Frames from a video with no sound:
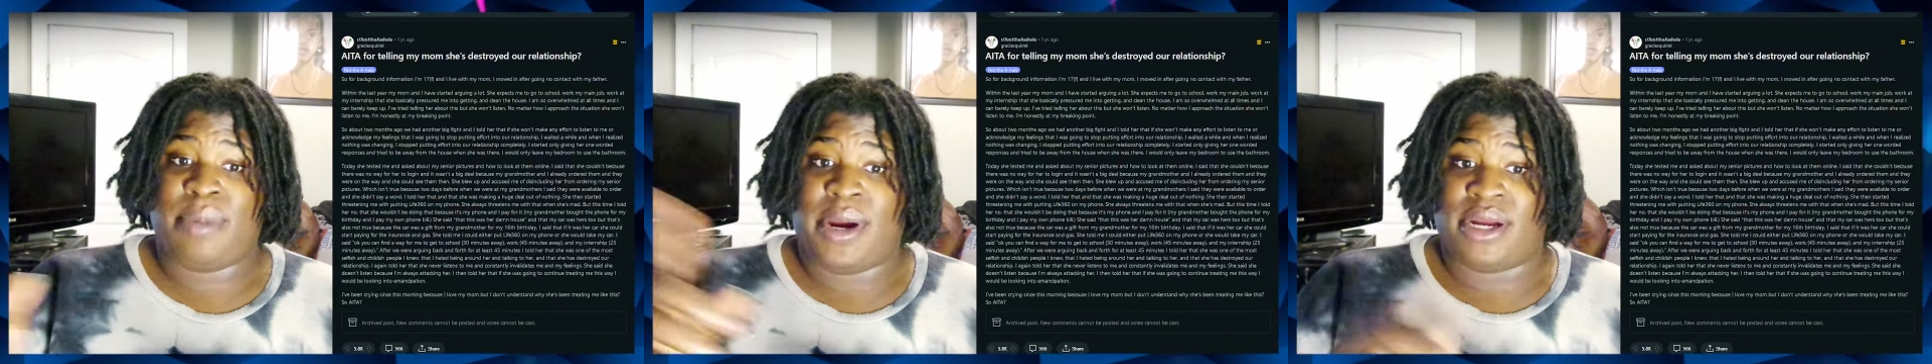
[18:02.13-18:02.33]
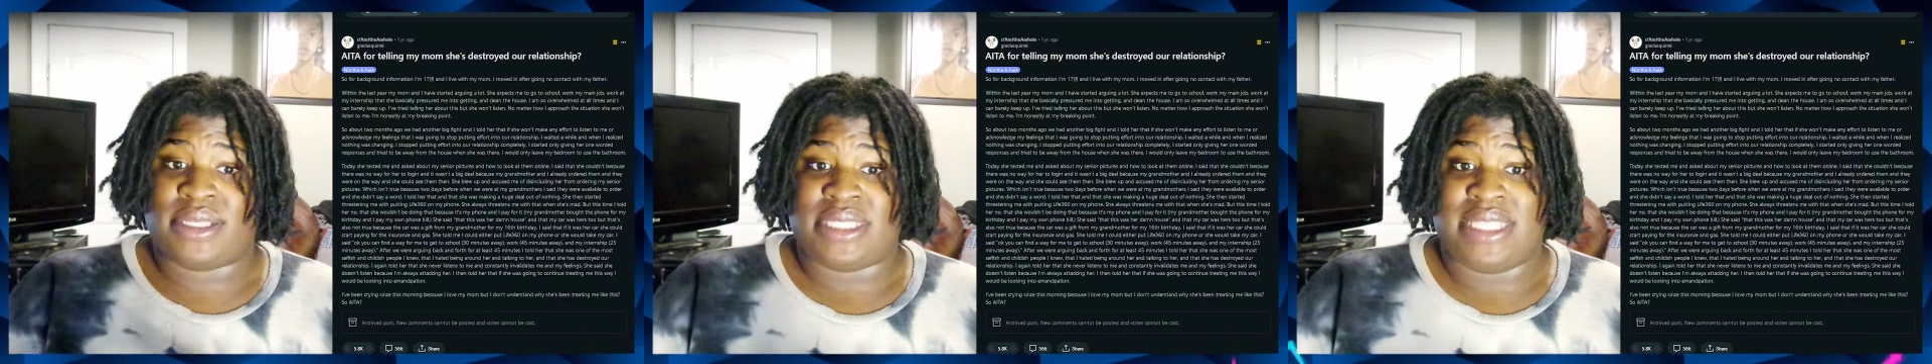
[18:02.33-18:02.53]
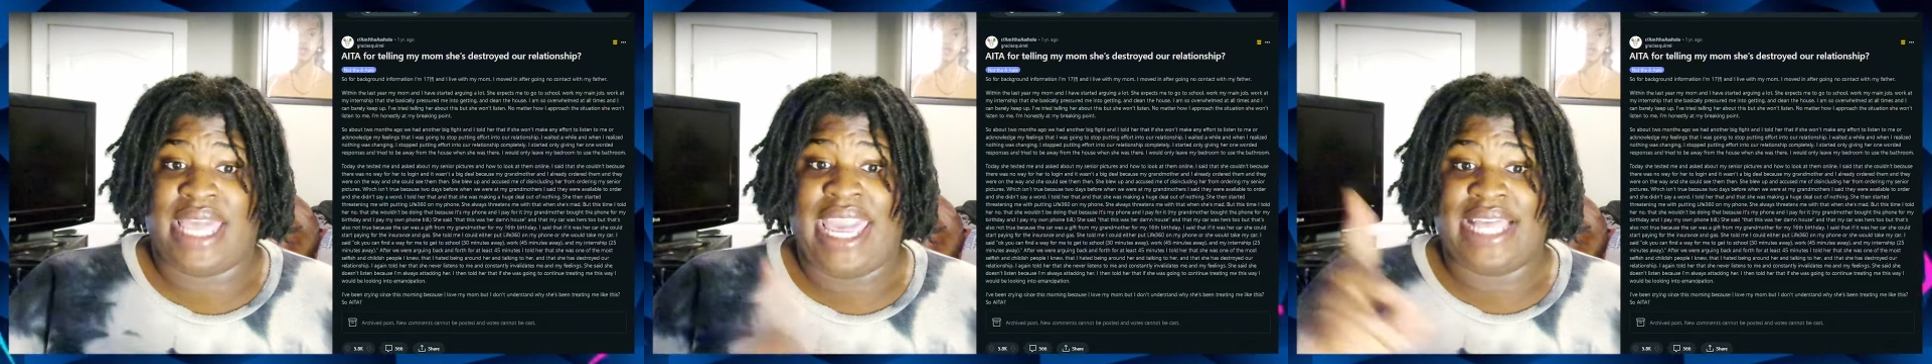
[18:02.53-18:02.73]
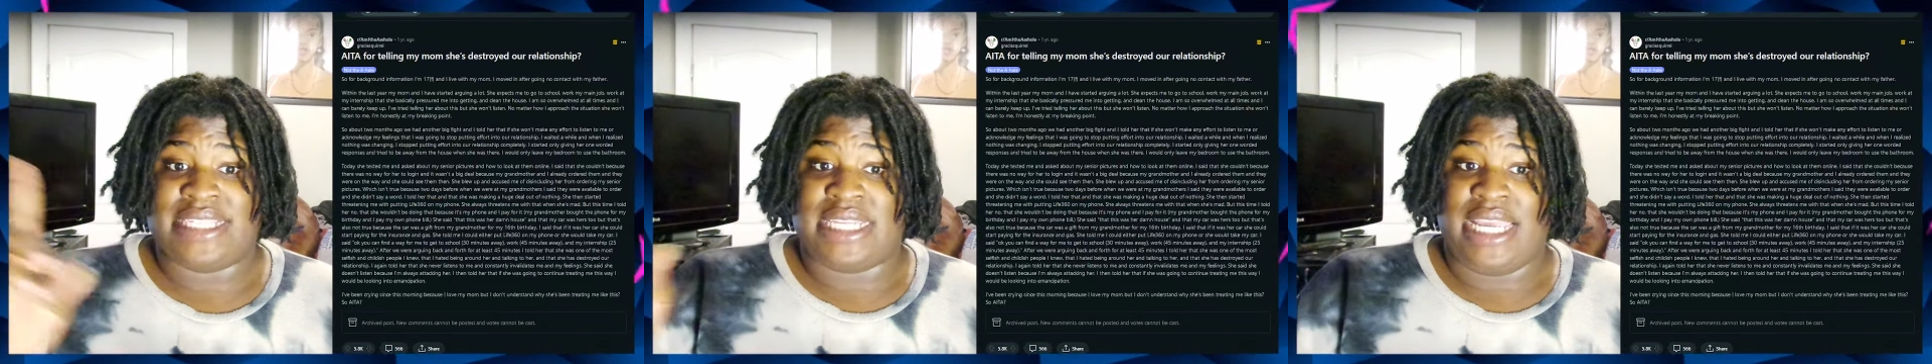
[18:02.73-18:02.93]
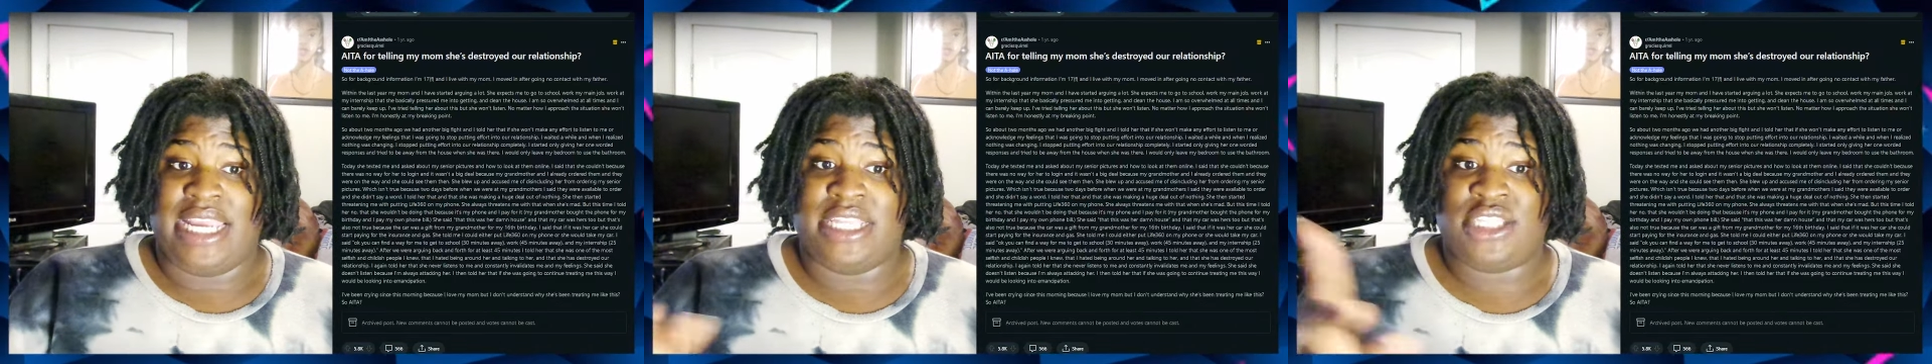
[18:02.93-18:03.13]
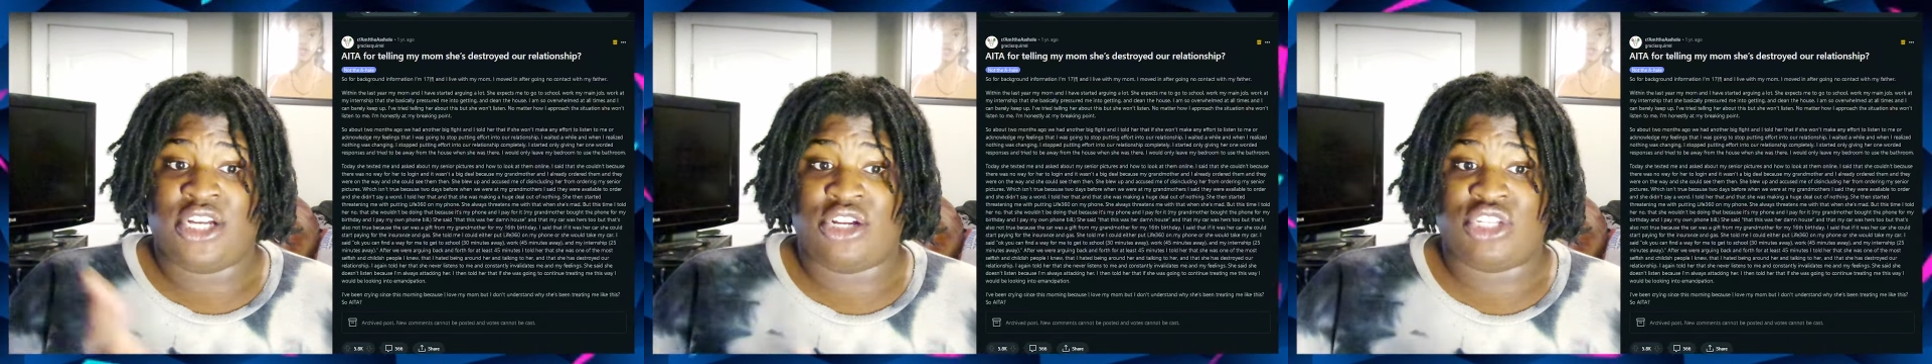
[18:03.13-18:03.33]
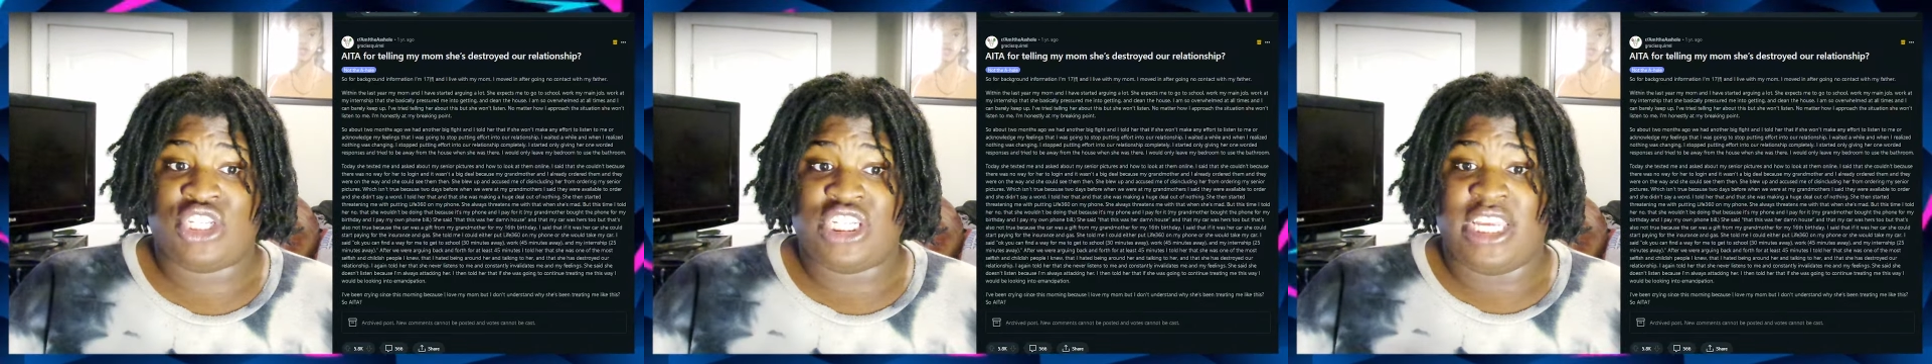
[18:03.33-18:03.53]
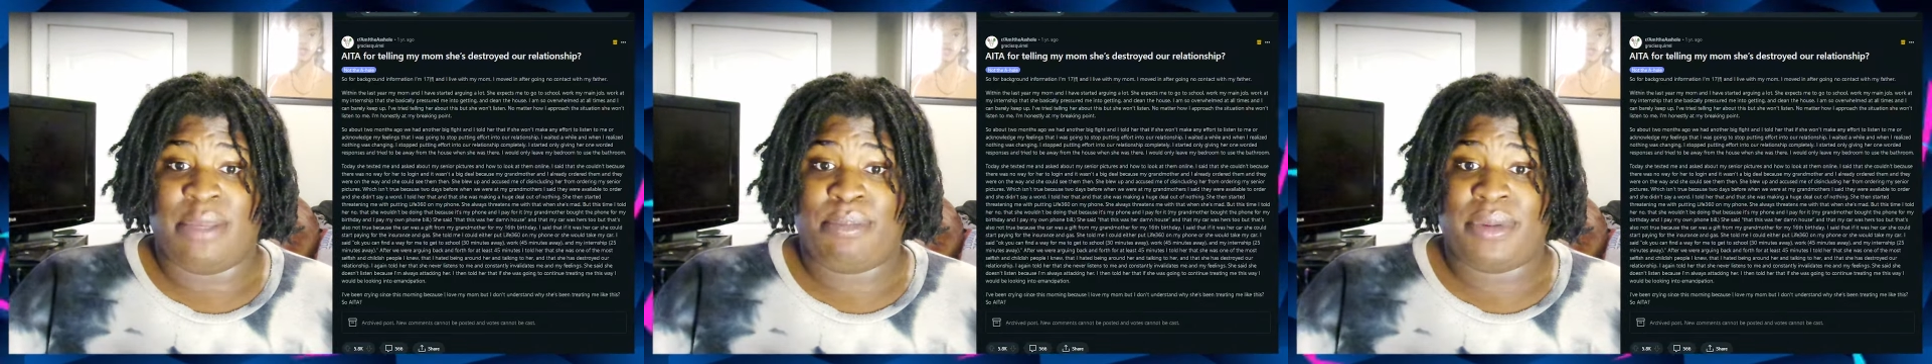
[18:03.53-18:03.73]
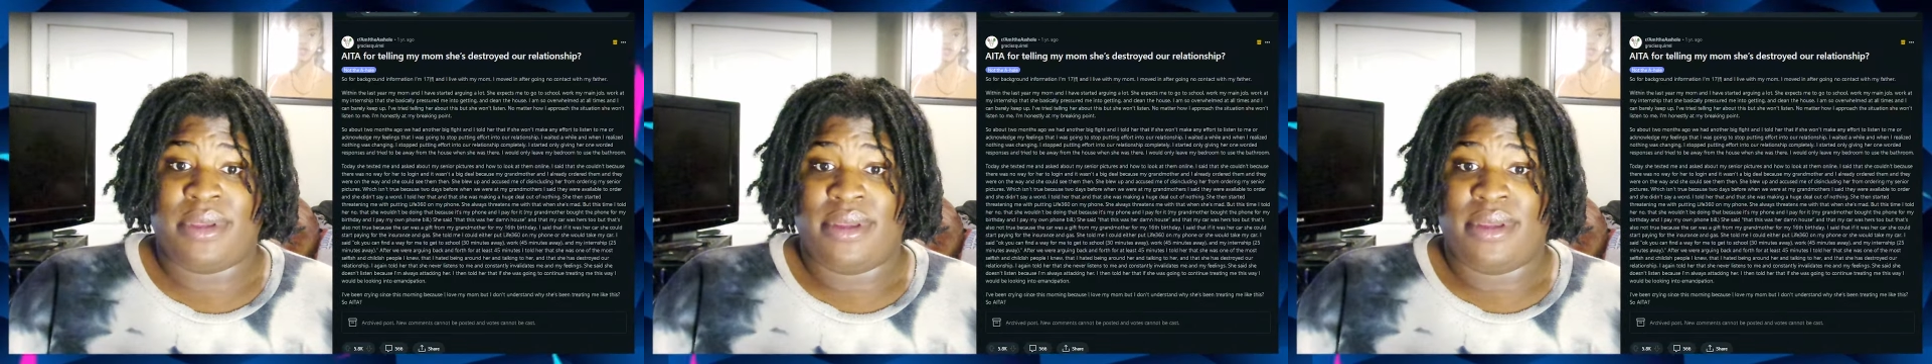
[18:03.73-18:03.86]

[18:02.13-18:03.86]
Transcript: person that has an internship